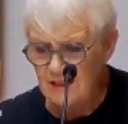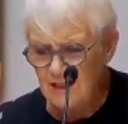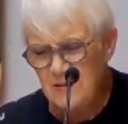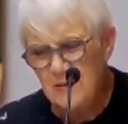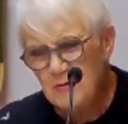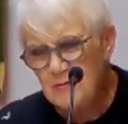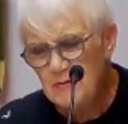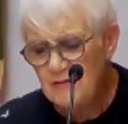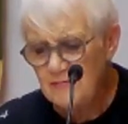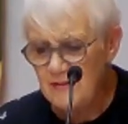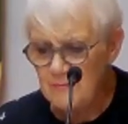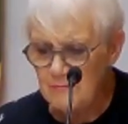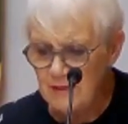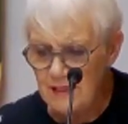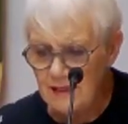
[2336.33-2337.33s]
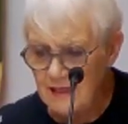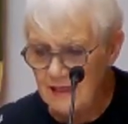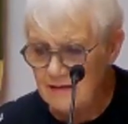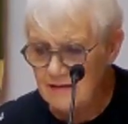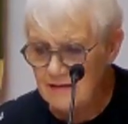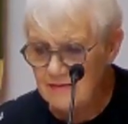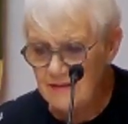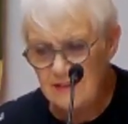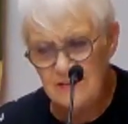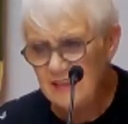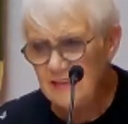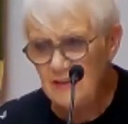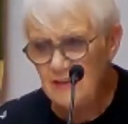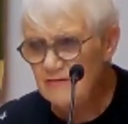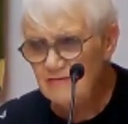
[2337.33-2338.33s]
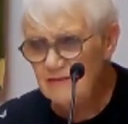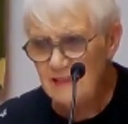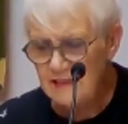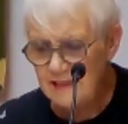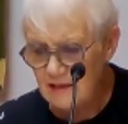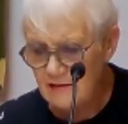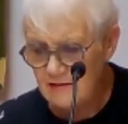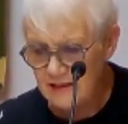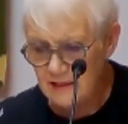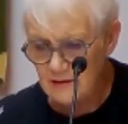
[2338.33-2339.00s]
sort of implies that they're not really our